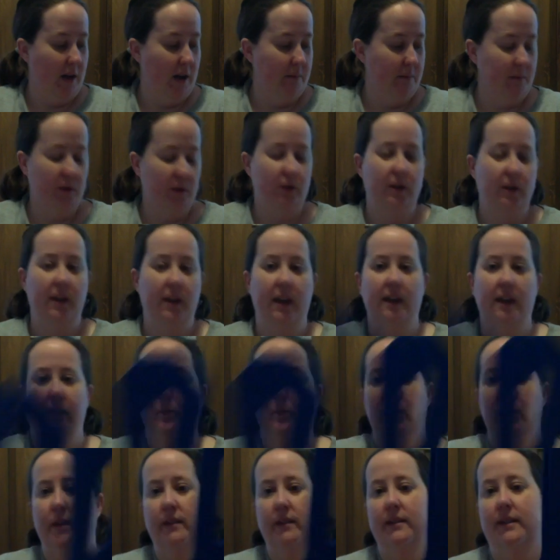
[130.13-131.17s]
You can get
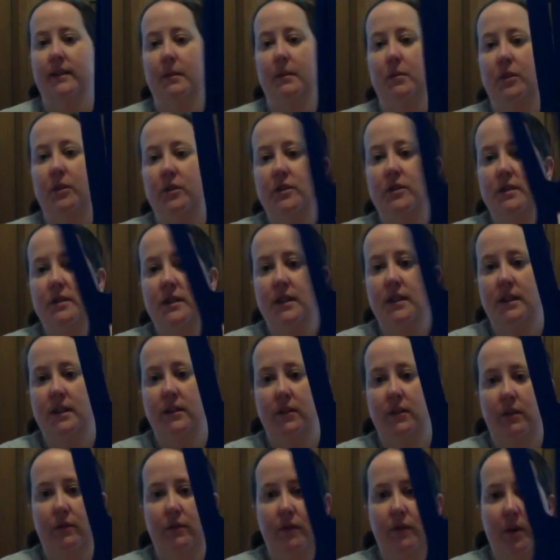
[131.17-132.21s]
ones similar to
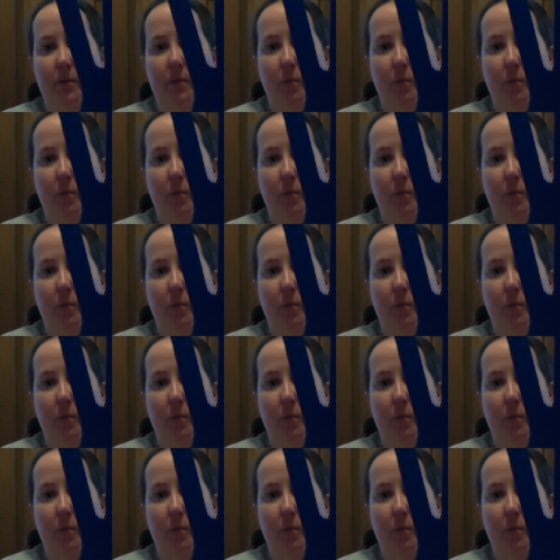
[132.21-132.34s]
these from